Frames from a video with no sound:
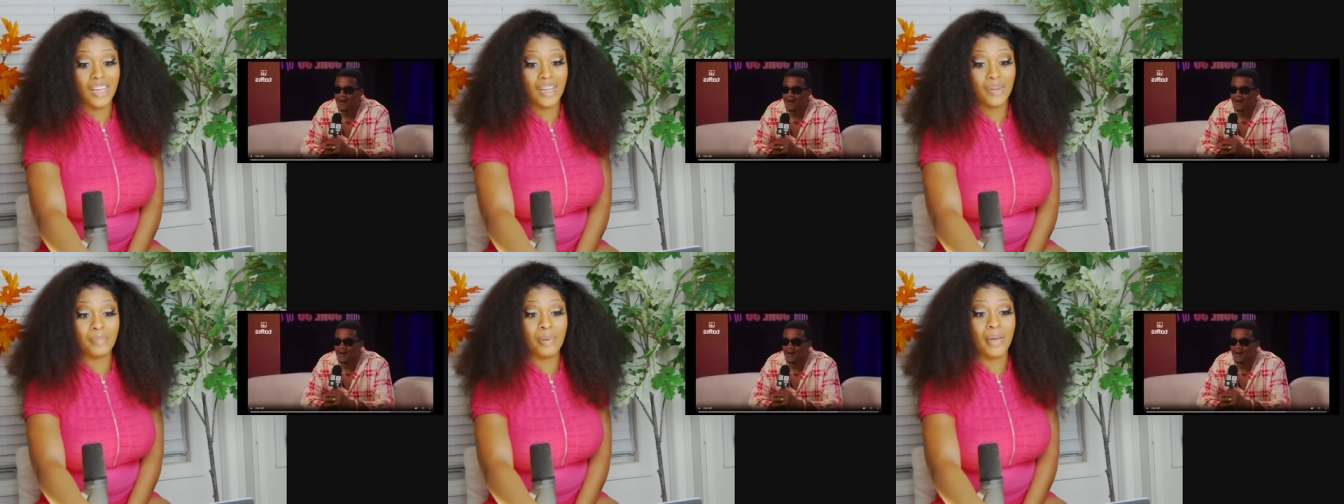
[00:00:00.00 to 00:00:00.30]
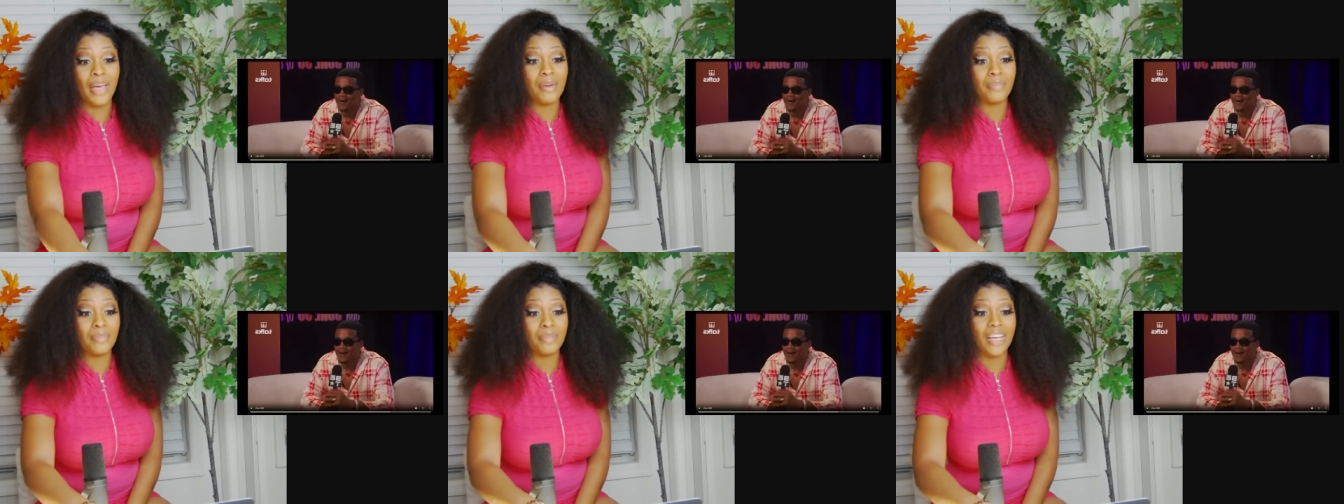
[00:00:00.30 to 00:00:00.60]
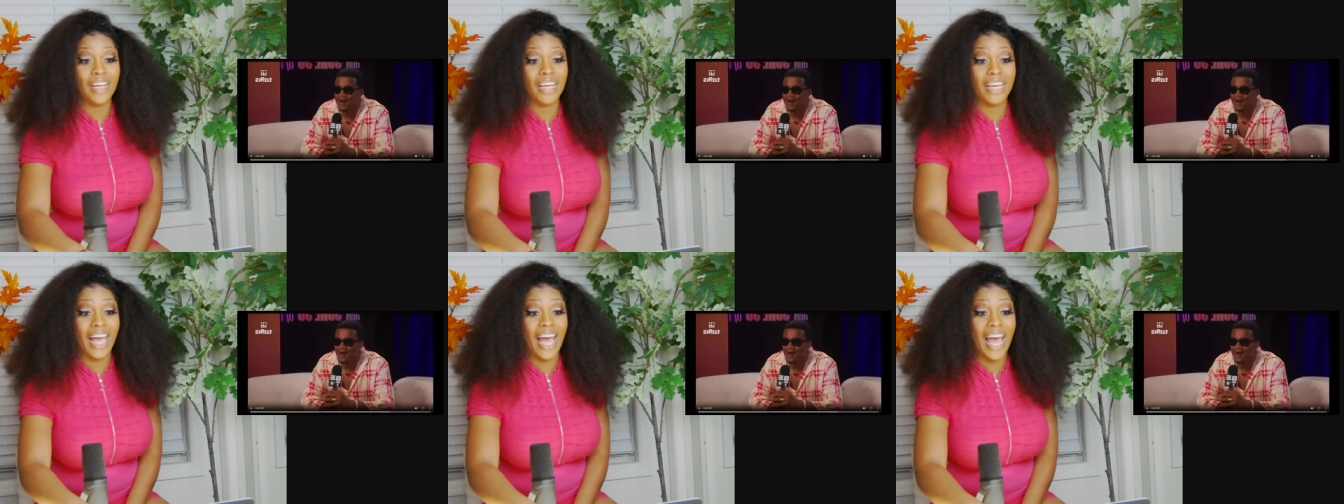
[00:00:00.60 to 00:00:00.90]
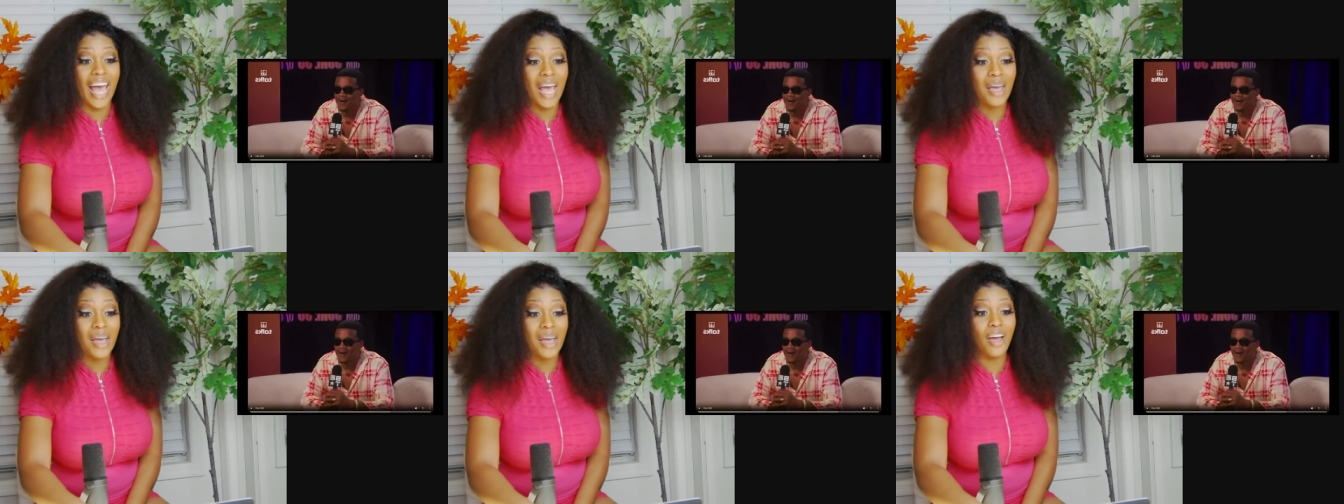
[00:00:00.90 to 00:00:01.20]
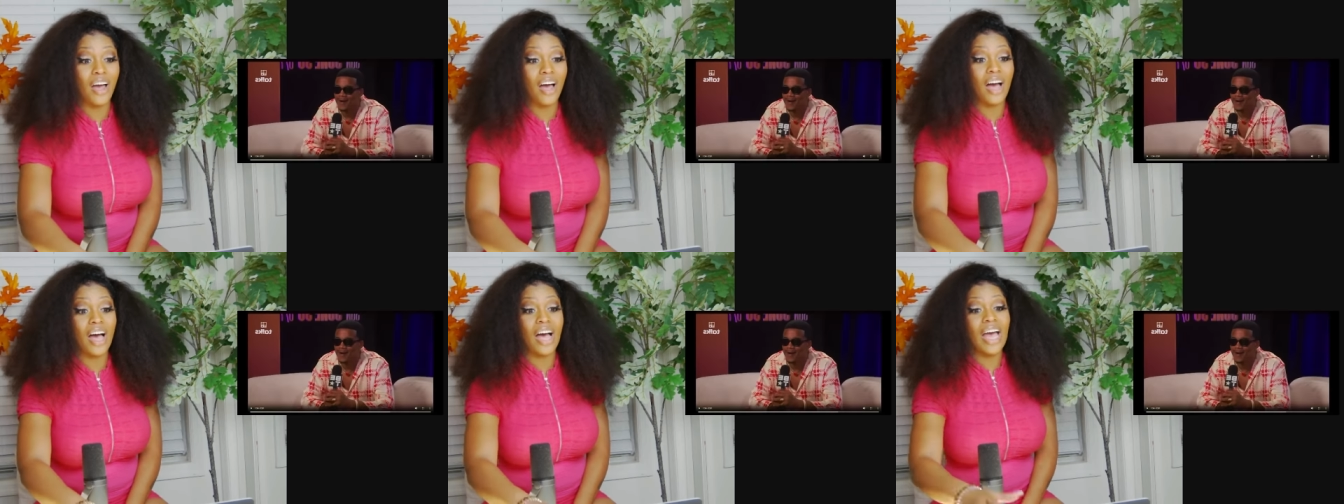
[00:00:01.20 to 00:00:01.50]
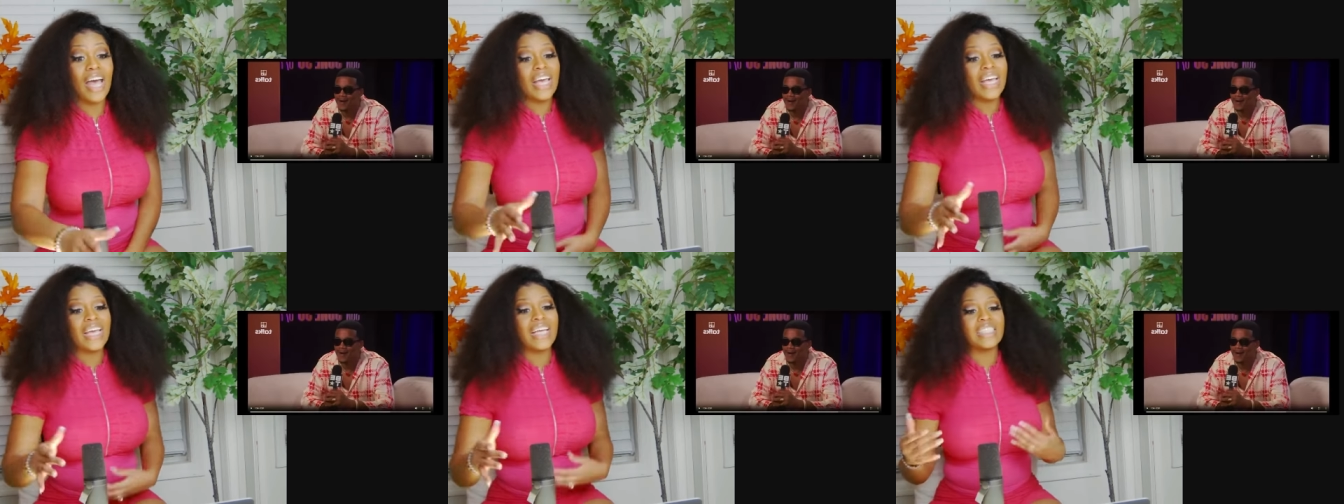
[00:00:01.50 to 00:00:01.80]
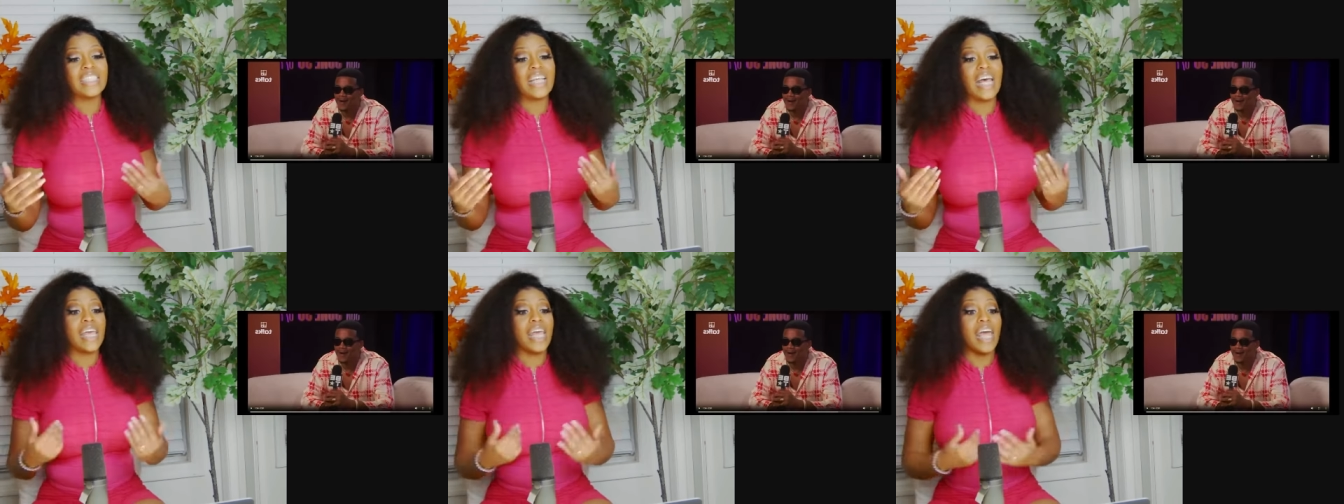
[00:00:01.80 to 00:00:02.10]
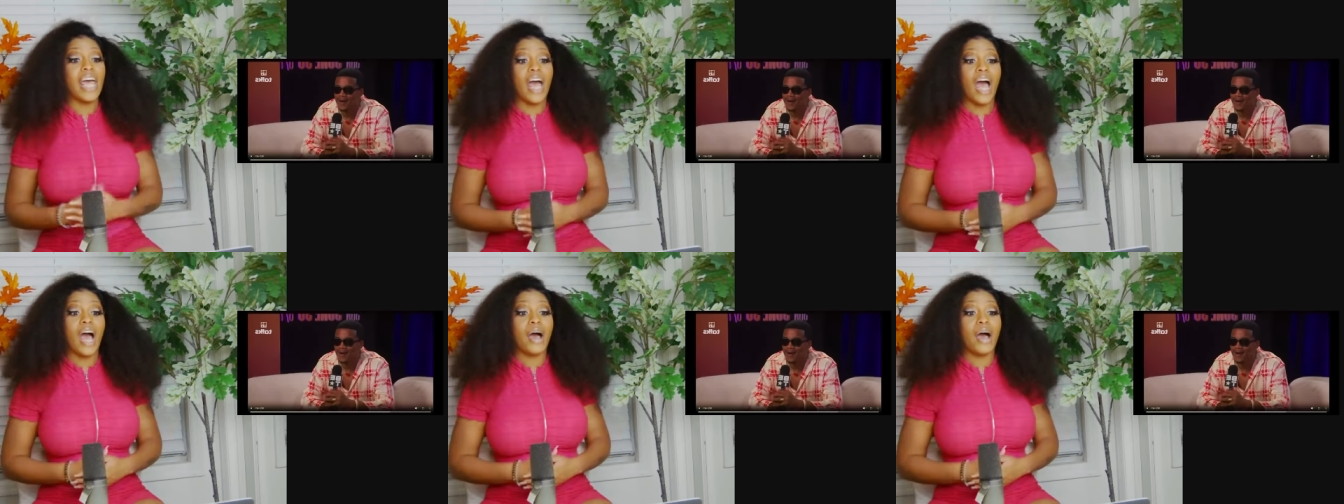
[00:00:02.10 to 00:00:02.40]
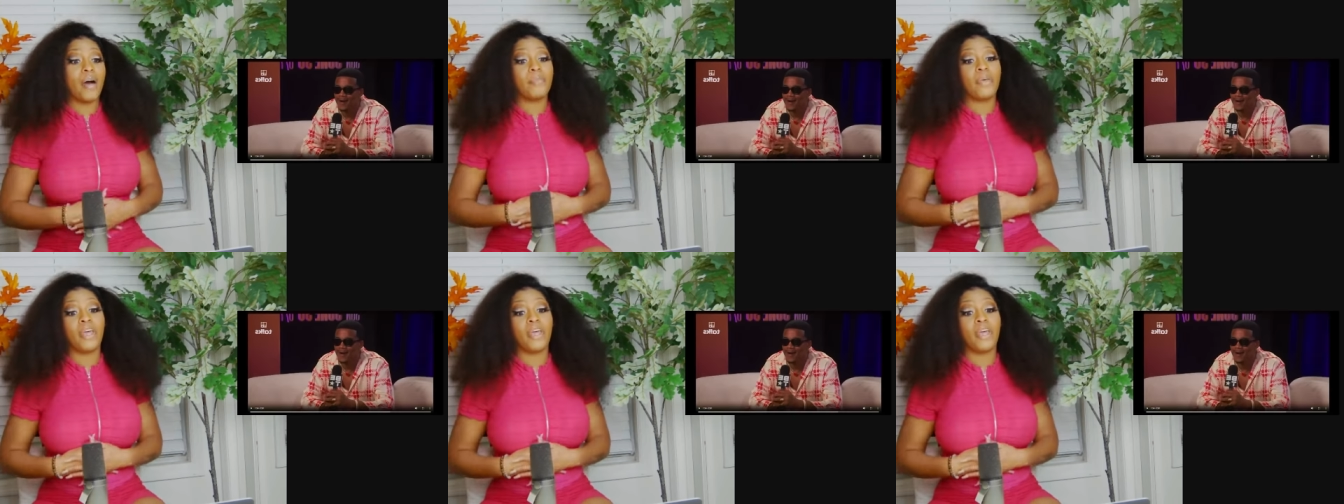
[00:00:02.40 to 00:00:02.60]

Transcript: Peep the game, y'all. He said, yeah, I'm